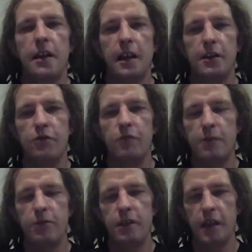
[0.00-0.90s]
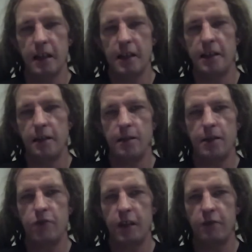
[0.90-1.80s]
it's really productive
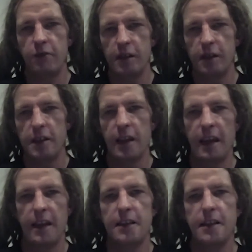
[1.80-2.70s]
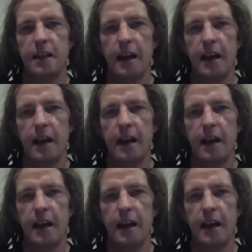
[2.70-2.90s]
to try and translate